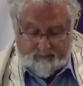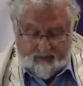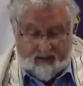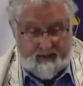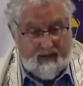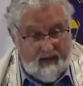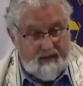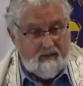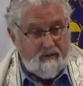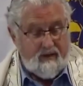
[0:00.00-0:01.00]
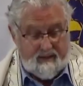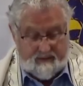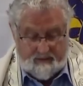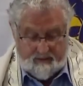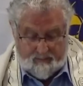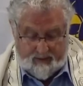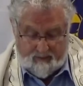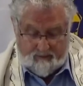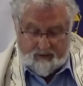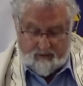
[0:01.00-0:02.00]
And he treated the
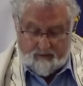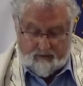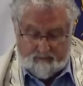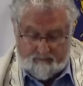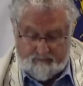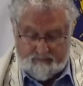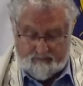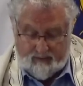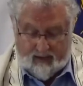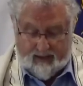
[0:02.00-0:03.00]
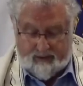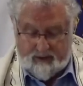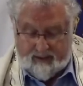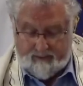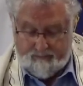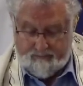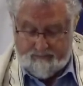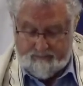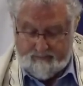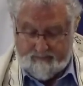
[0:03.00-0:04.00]
people of Yehuda harshly.
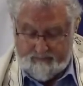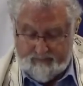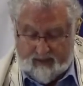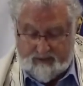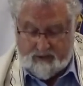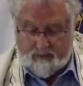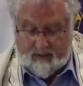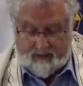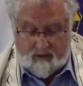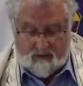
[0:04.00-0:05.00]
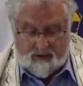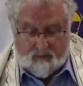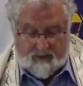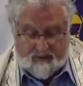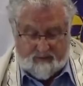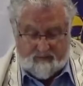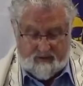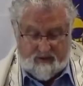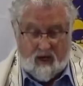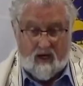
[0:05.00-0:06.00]
As a direct consequence of
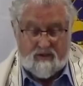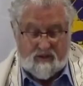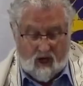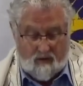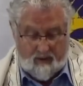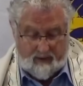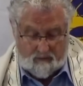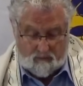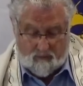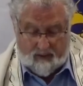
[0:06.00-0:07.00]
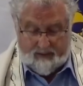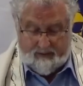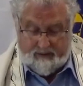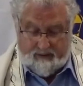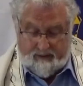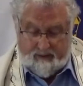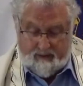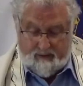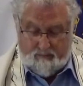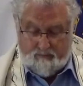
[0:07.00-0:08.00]
his tyrannical reign,
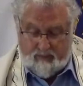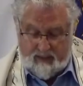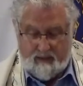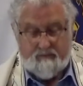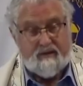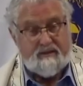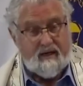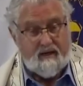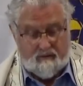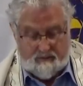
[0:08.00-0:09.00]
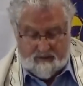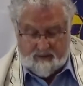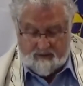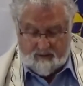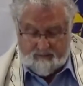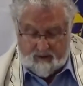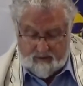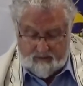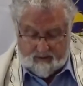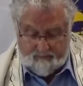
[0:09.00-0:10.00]
many of the towns of
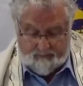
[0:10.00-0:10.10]
Yehuda,